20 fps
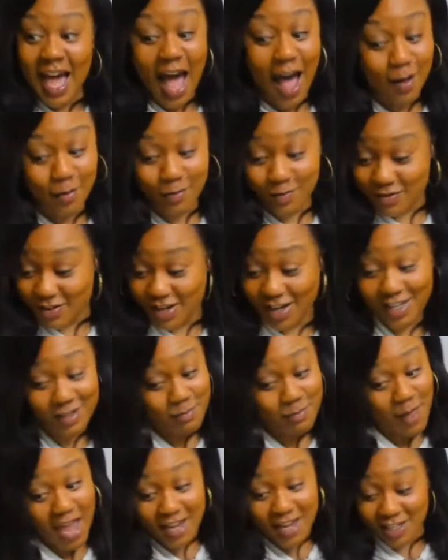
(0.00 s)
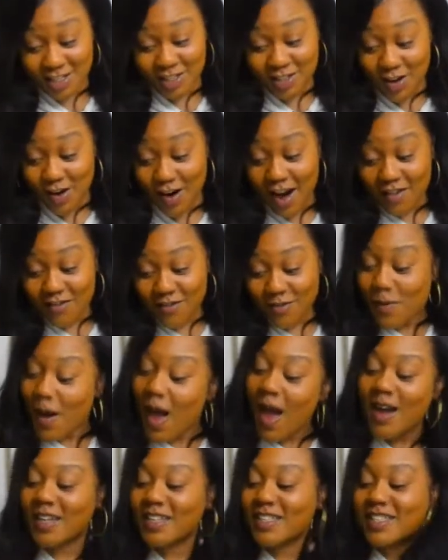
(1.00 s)
I'm just making sure
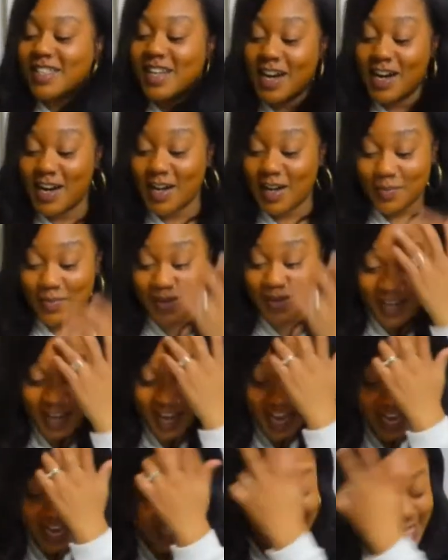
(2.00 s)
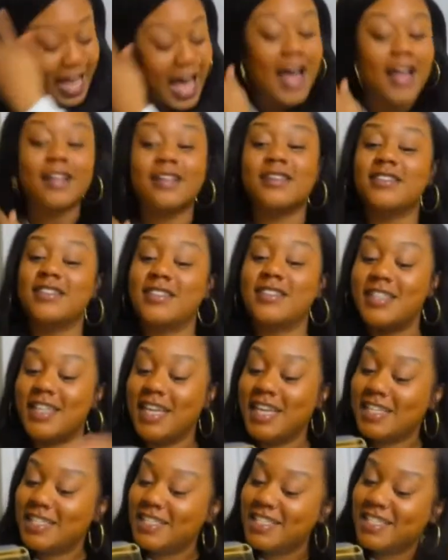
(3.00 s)
everybody's good because I
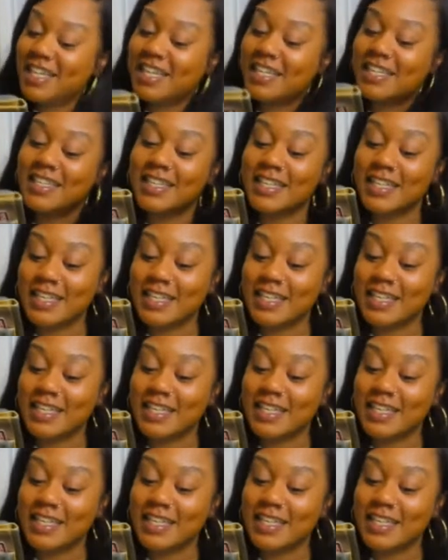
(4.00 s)
listen.